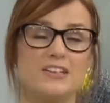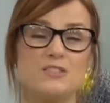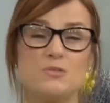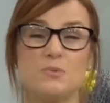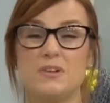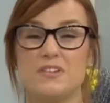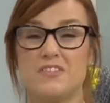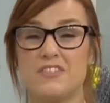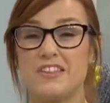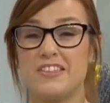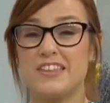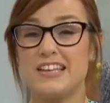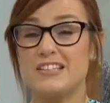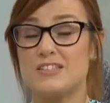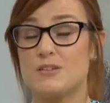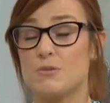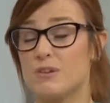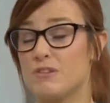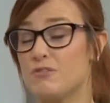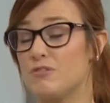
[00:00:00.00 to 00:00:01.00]
That's one of the
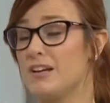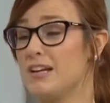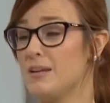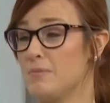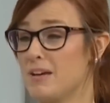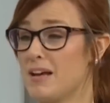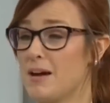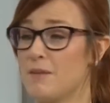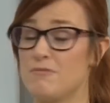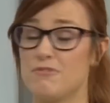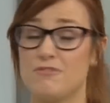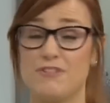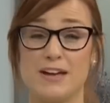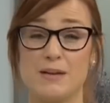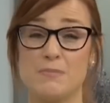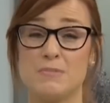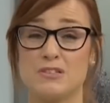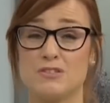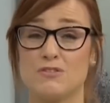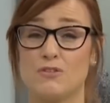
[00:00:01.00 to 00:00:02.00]
things that we've really become
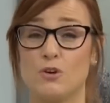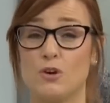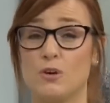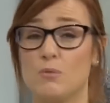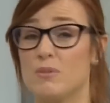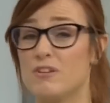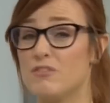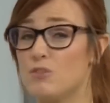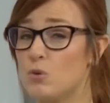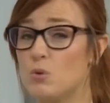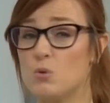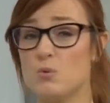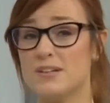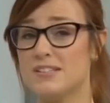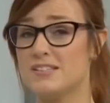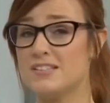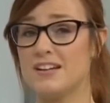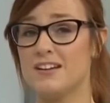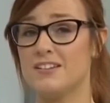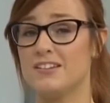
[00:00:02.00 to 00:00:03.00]
famous for, and we've
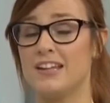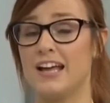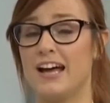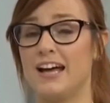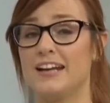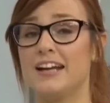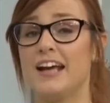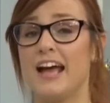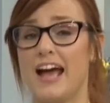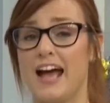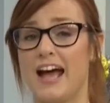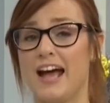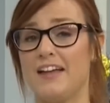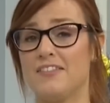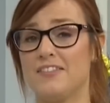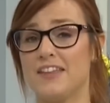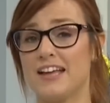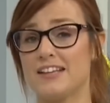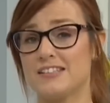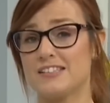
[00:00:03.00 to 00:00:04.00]
always done that,
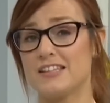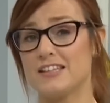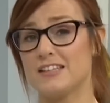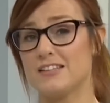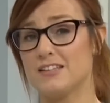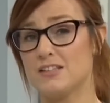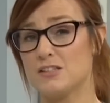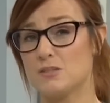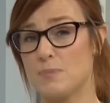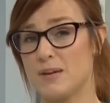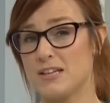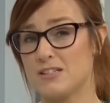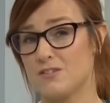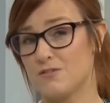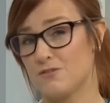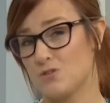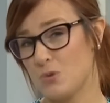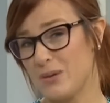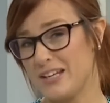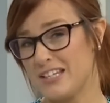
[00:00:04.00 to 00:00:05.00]
and that's in the space
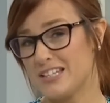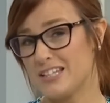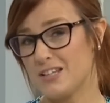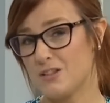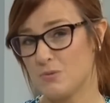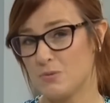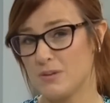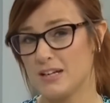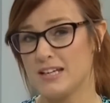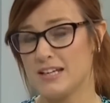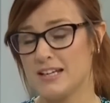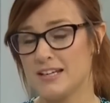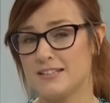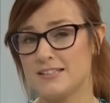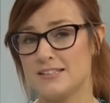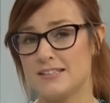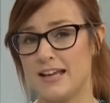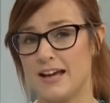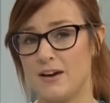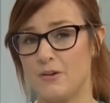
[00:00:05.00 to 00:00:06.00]
of 23
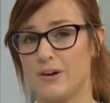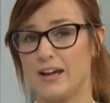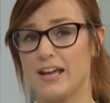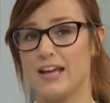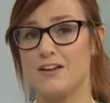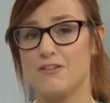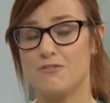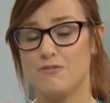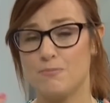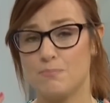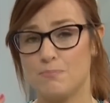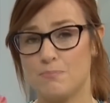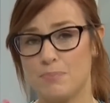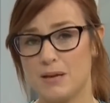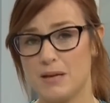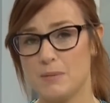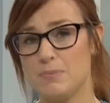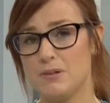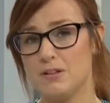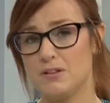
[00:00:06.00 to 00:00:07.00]
years now. If
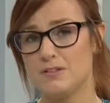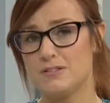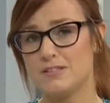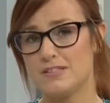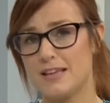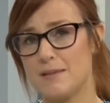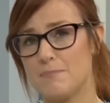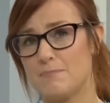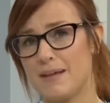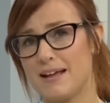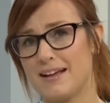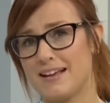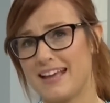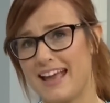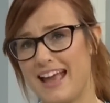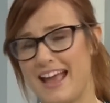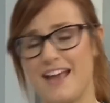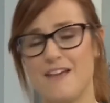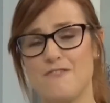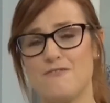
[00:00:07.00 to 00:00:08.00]
people sent
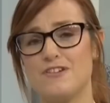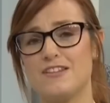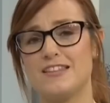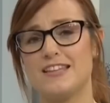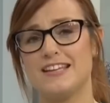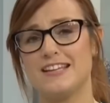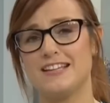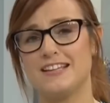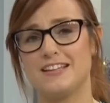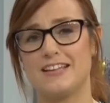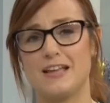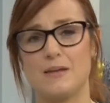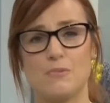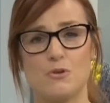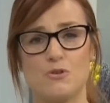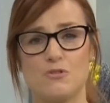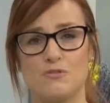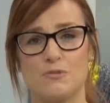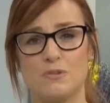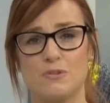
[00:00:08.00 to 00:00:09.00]
back everything that they
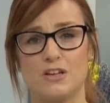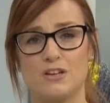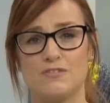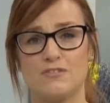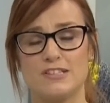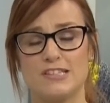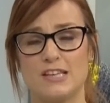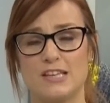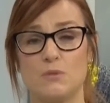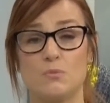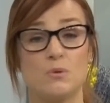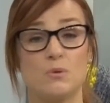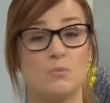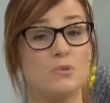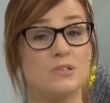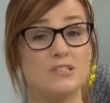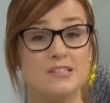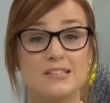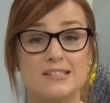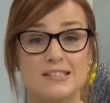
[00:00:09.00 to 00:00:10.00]
bought from QVC, we
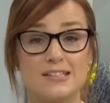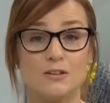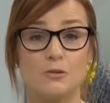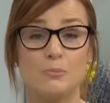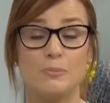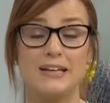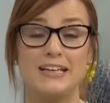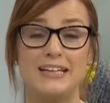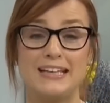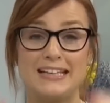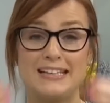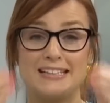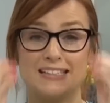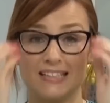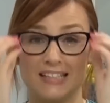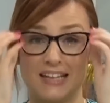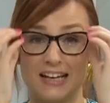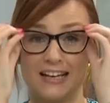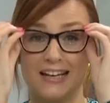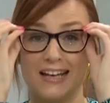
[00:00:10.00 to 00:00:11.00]
wouldn't still be here
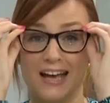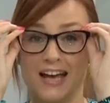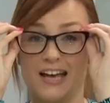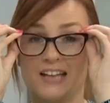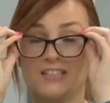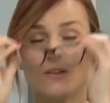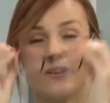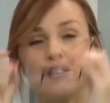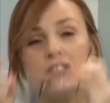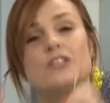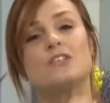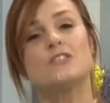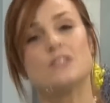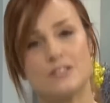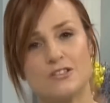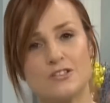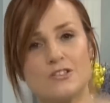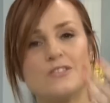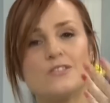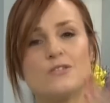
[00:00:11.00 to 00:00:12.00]
today. So
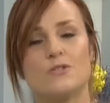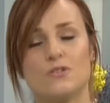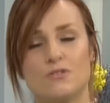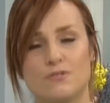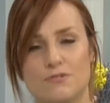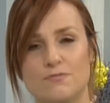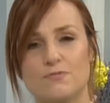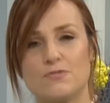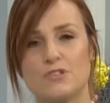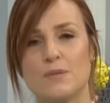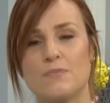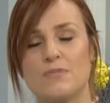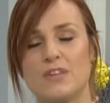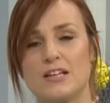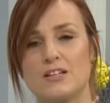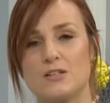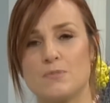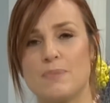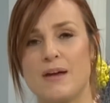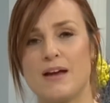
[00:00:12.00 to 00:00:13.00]
just sort of
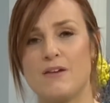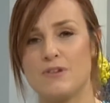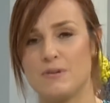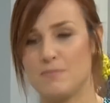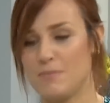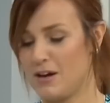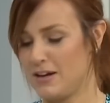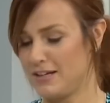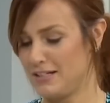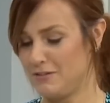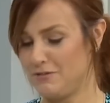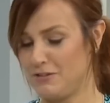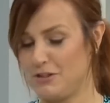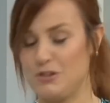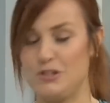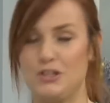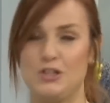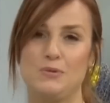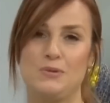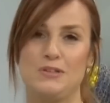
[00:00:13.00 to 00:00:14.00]
something to bear in mind if
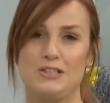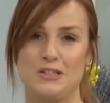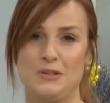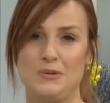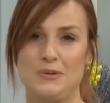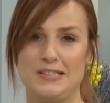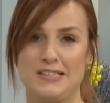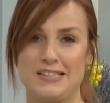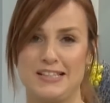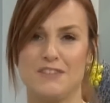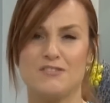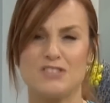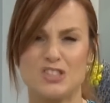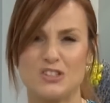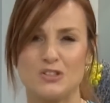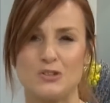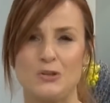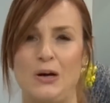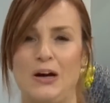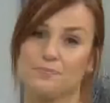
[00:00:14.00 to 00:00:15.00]
you're newer to us. Give us
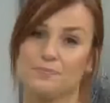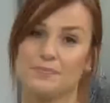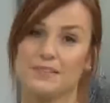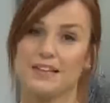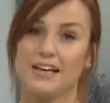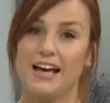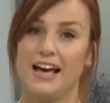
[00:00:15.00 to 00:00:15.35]
a try.